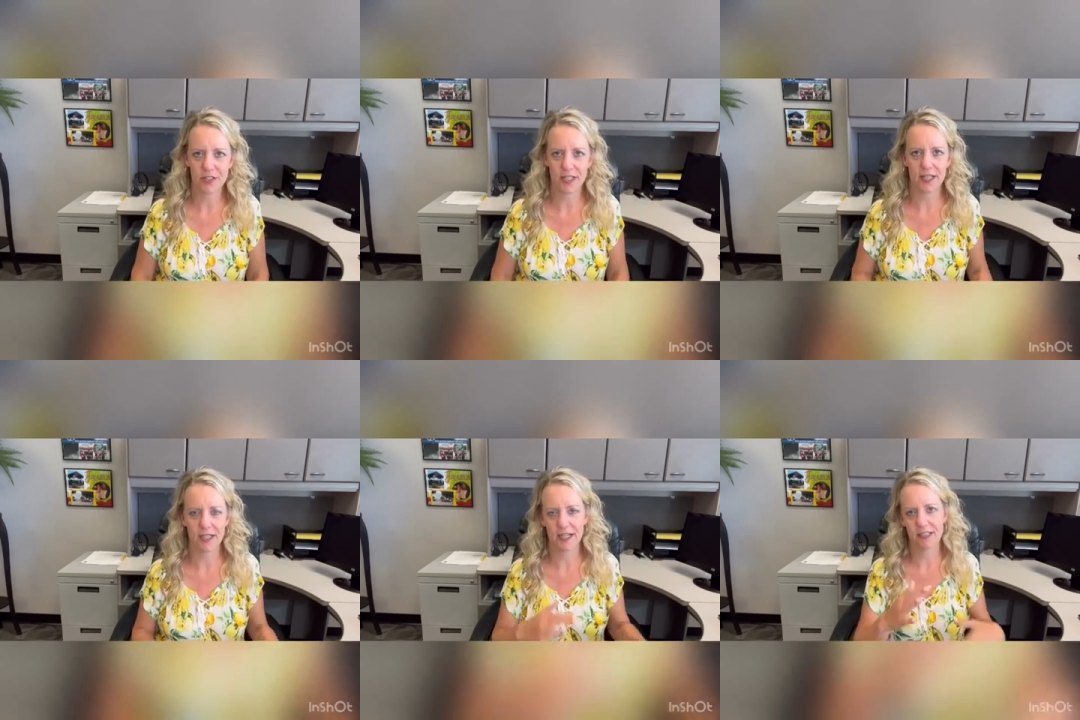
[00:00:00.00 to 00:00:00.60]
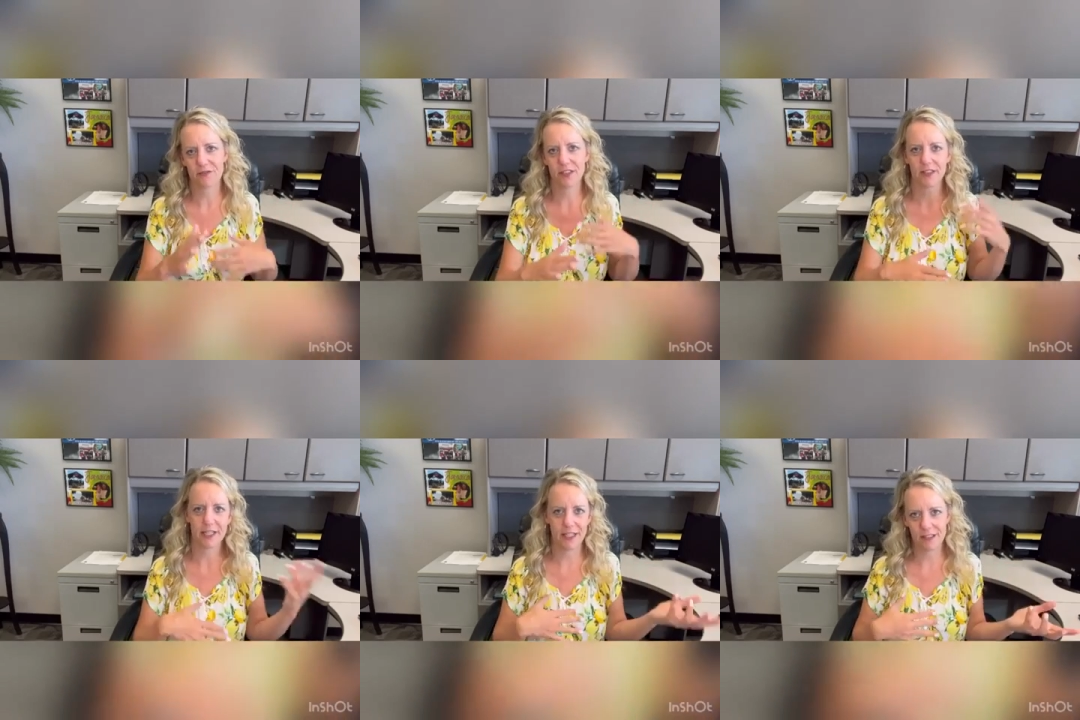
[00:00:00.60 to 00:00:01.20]
It got kind of
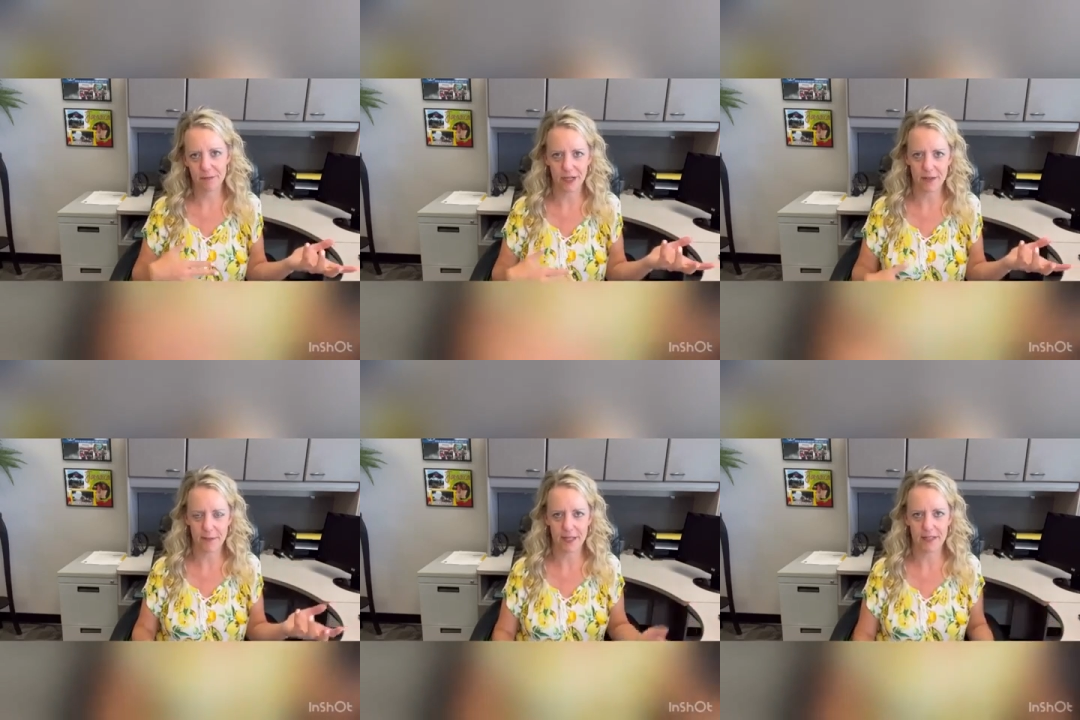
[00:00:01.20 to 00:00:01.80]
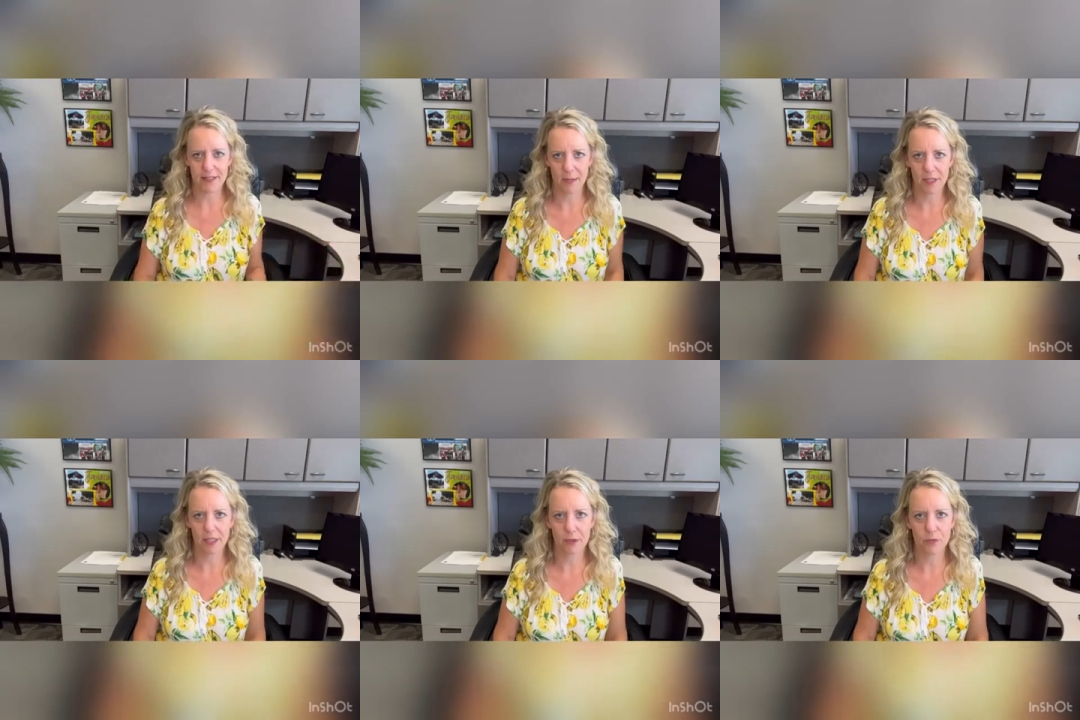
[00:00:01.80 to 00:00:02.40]
delayed by the
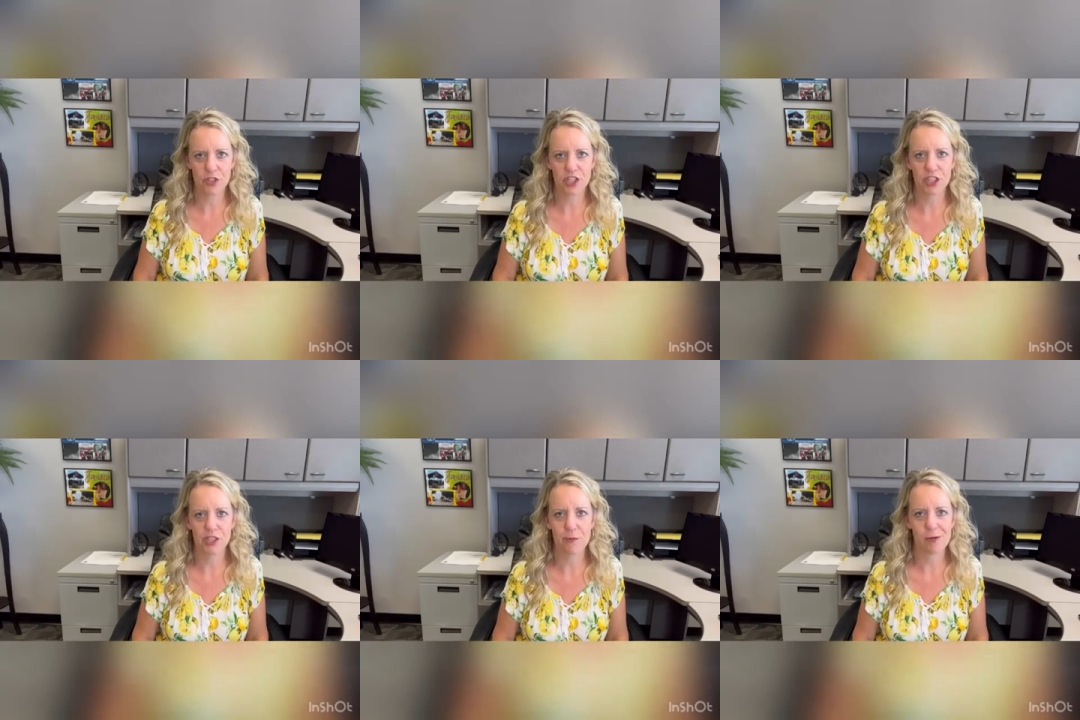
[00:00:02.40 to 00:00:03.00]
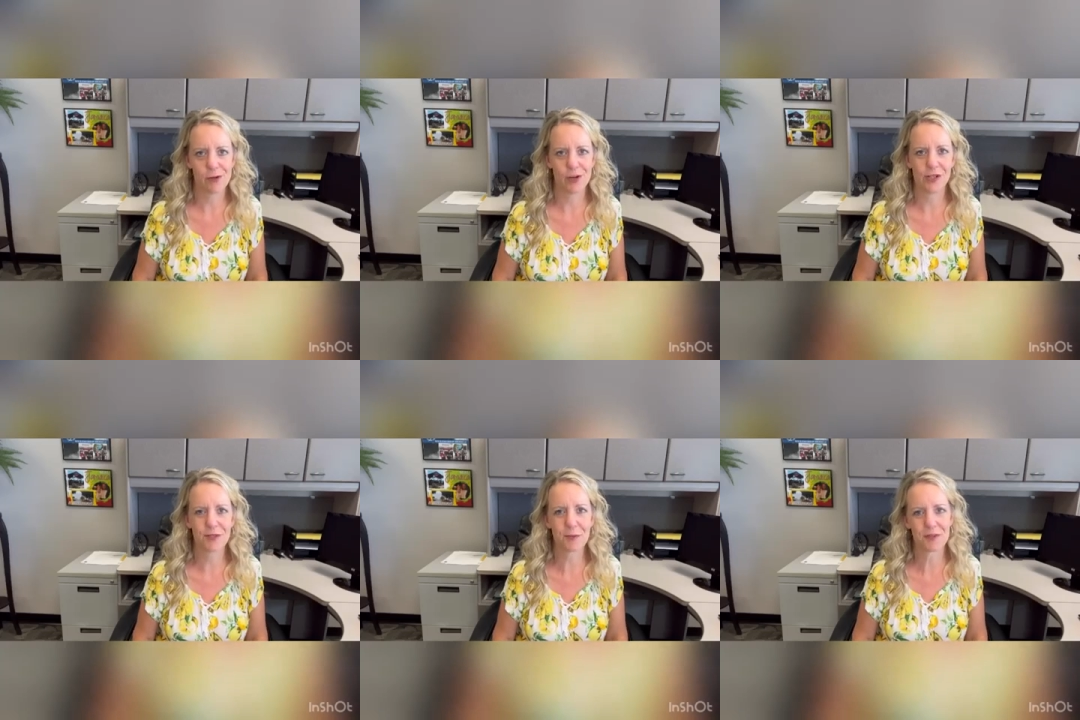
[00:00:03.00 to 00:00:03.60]
pandemic. Originally, we were
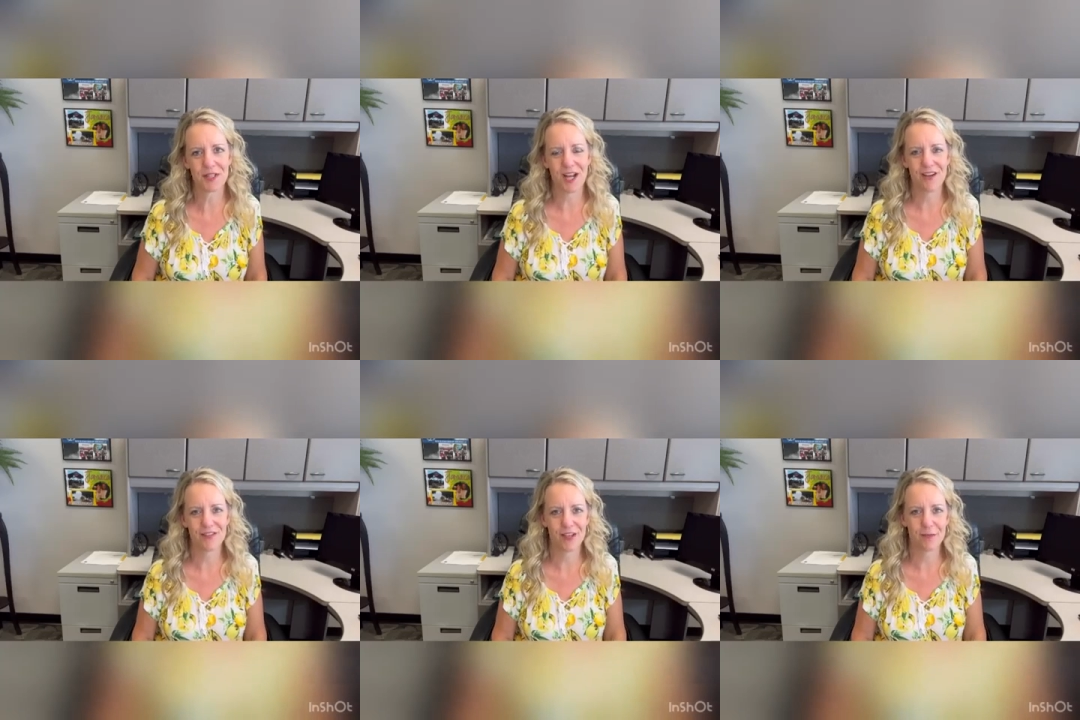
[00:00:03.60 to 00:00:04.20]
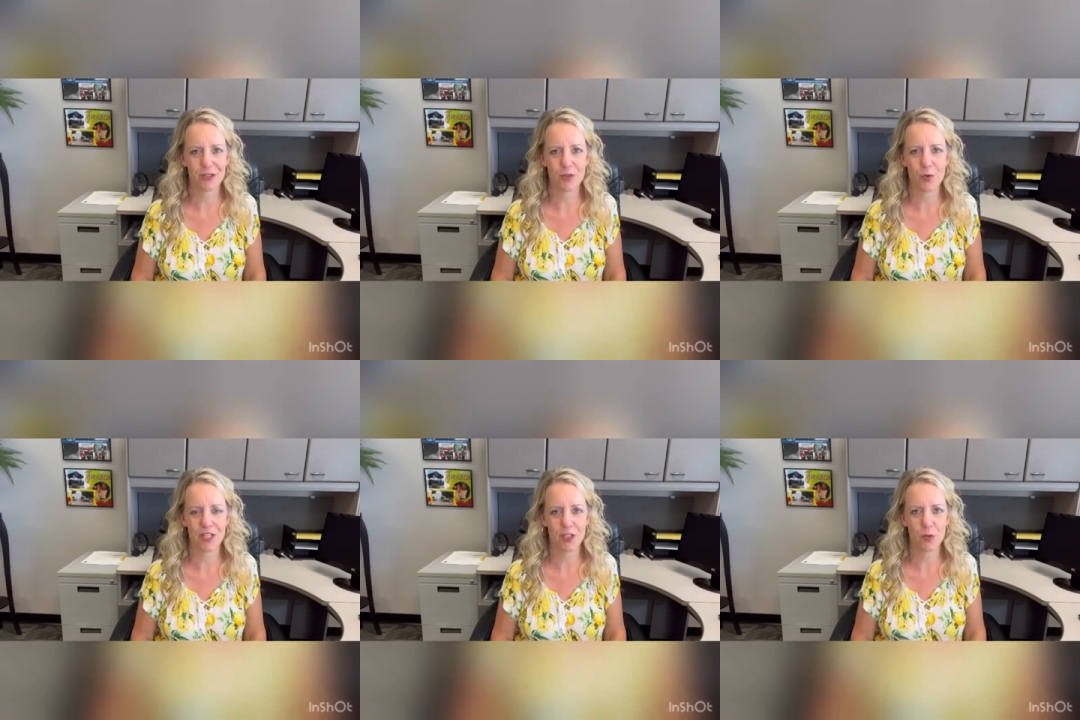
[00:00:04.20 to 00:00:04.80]
all supposed to have them in
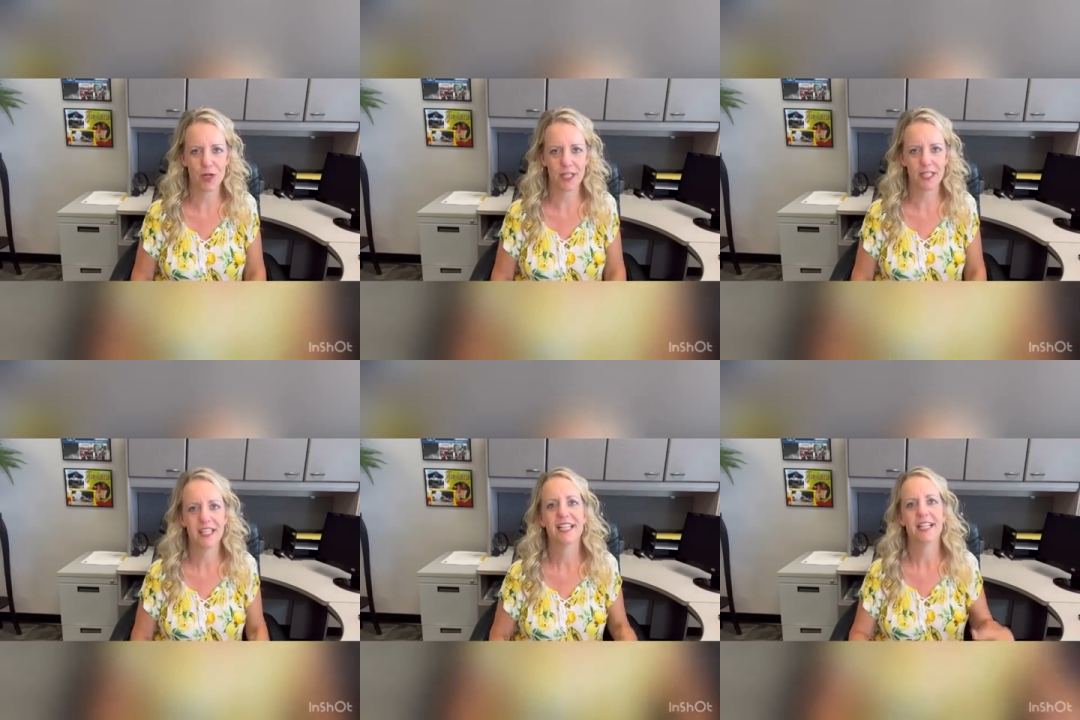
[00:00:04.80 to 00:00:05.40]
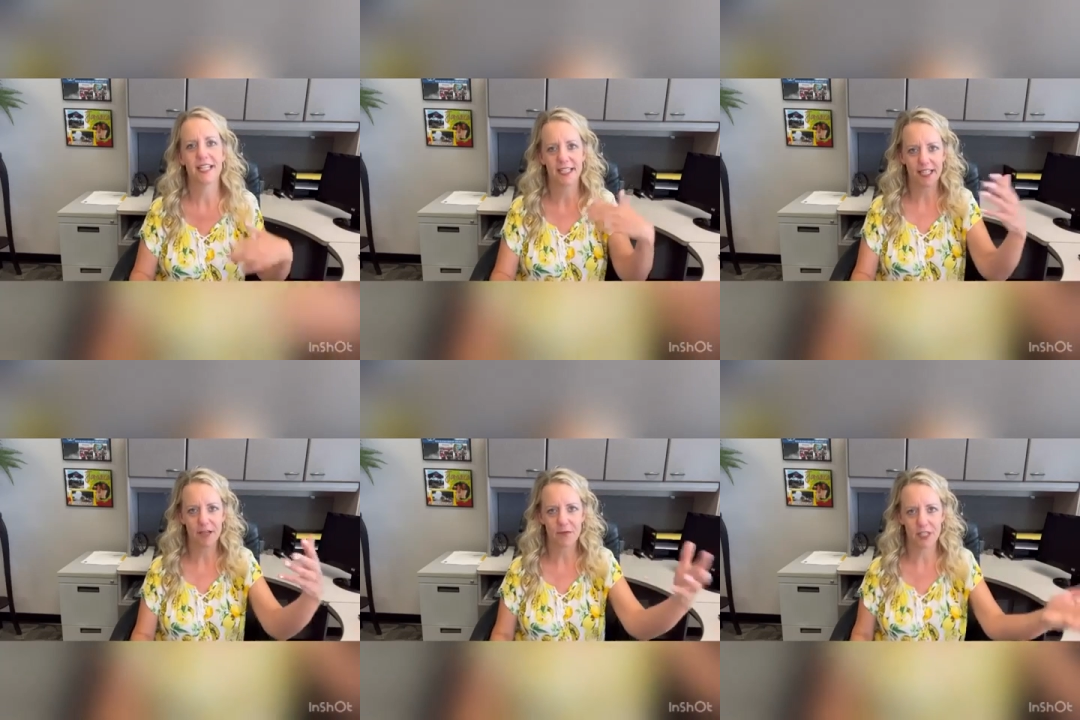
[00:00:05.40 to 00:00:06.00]
2020, and it
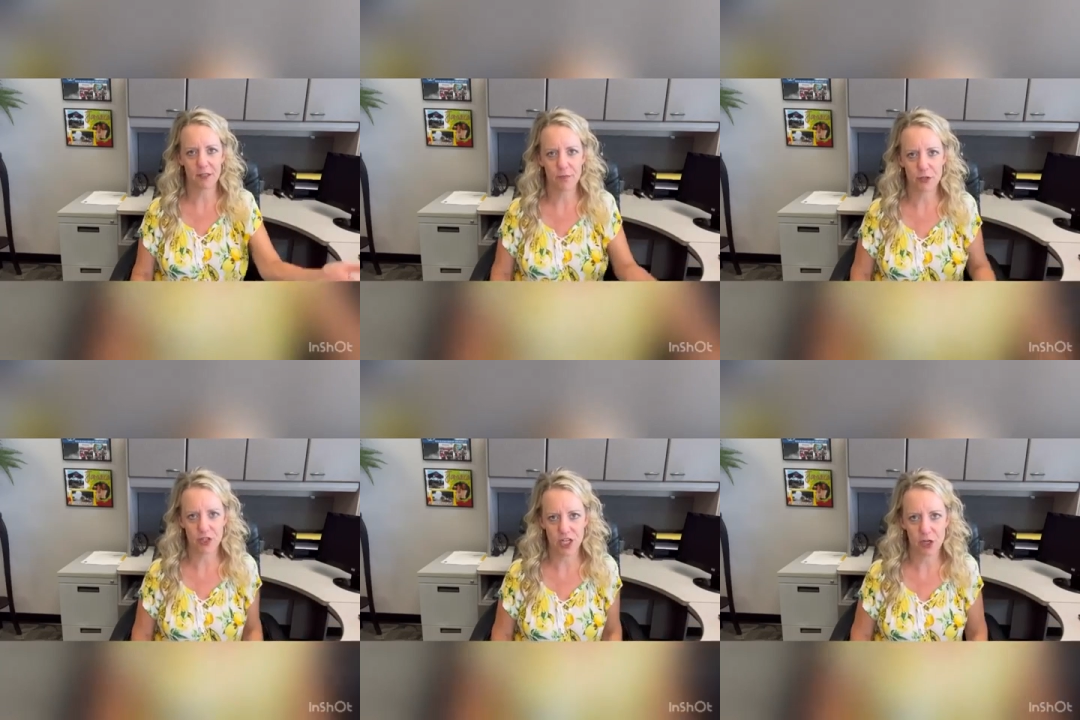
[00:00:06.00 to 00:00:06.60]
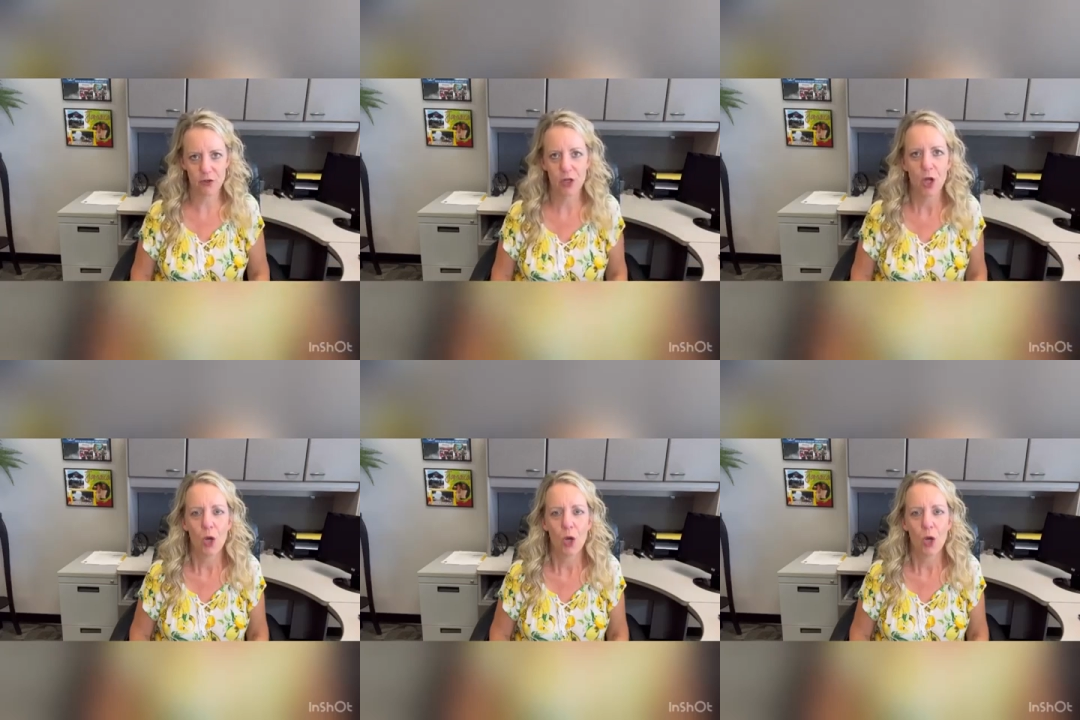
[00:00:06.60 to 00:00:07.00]
kept getting pushed out.